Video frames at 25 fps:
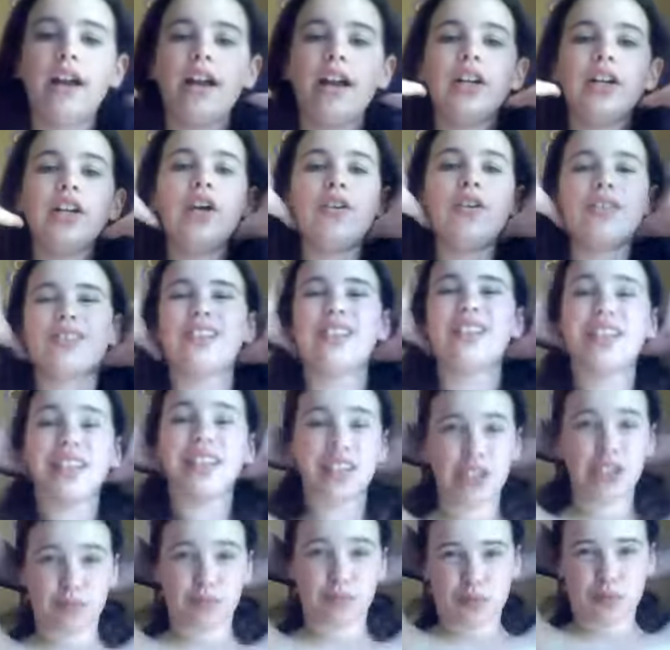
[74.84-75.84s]
And I know it's not like
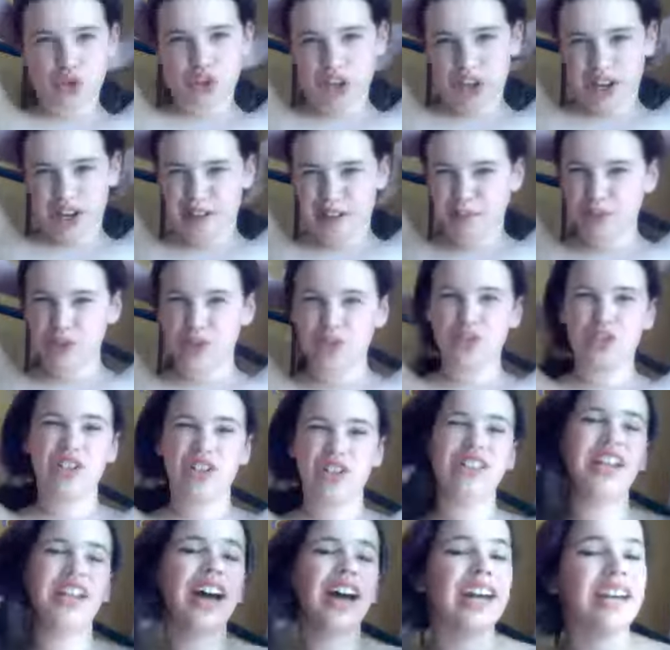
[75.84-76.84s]
subscribers
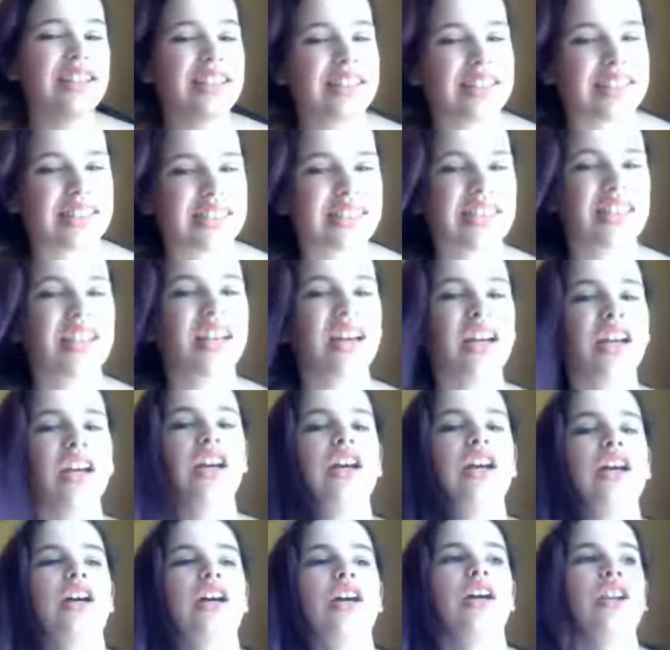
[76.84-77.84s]
or likes,
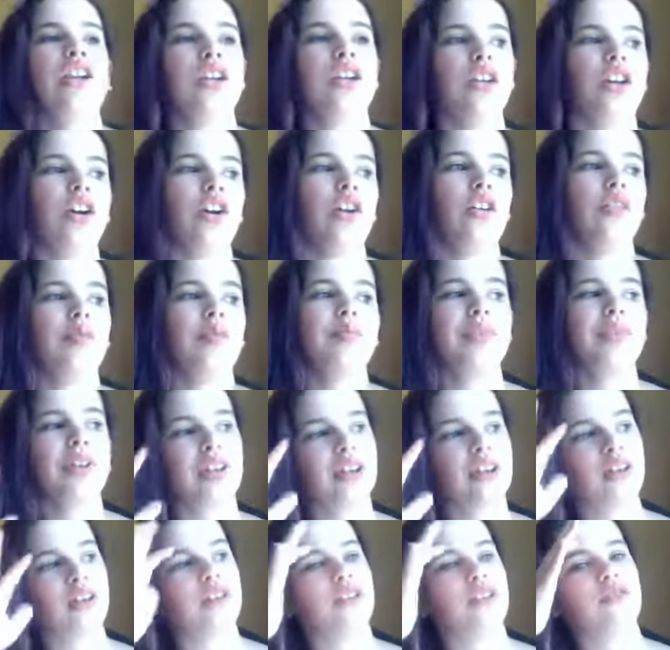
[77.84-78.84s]
no,
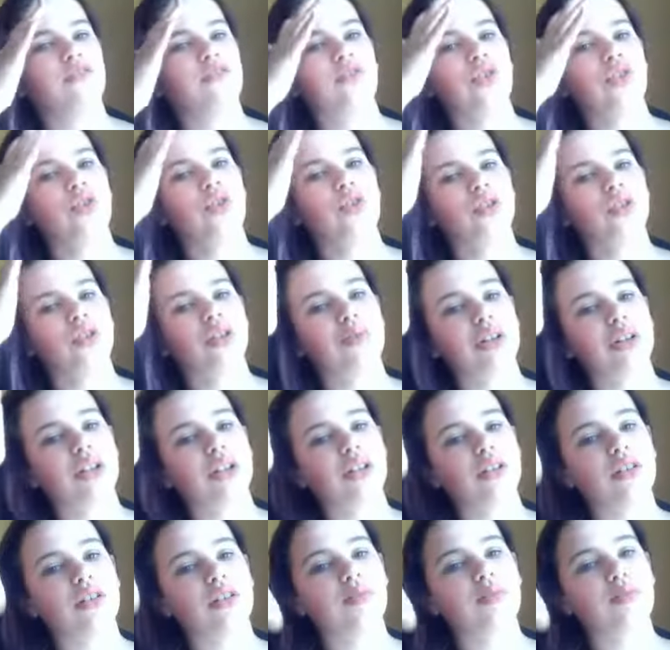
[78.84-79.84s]
but views are a big
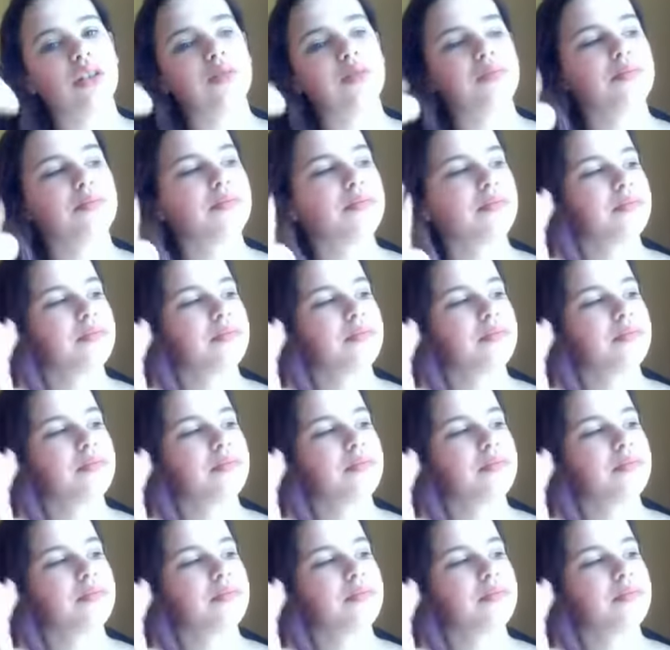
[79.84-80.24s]
deal to me.